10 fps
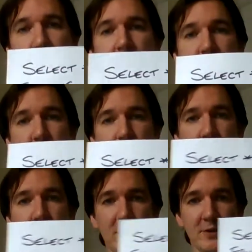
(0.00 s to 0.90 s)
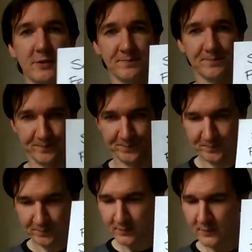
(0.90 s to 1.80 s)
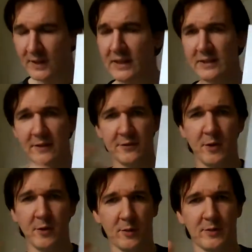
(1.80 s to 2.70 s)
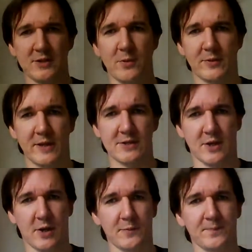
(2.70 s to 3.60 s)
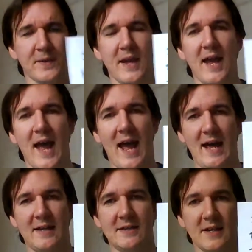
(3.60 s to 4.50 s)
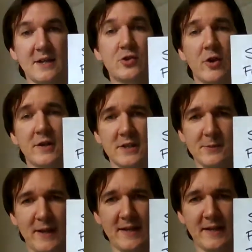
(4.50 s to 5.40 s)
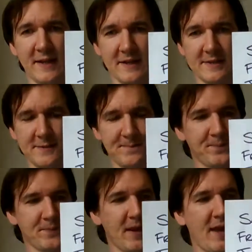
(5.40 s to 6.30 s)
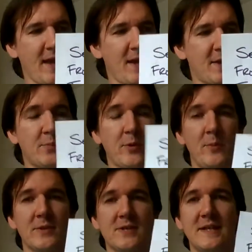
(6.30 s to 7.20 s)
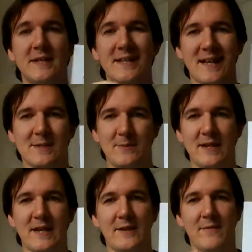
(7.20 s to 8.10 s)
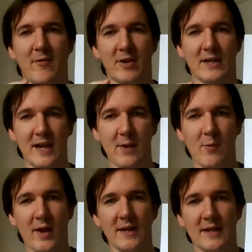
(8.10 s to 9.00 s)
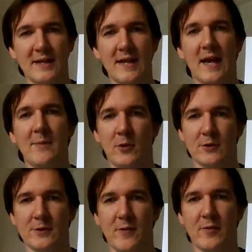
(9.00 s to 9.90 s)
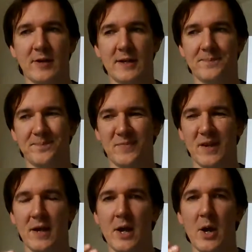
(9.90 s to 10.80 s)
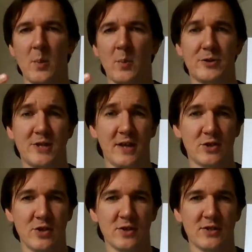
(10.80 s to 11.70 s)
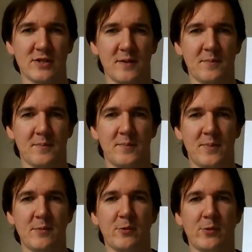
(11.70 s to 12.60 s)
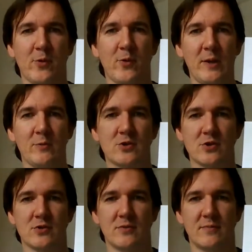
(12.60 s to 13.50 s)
I used to work with, left my workplace a couple of years ago, and he tried explaining this. And the problem is he didn't explain it in a very clear way, and he came across very pretentious, and people thought he was just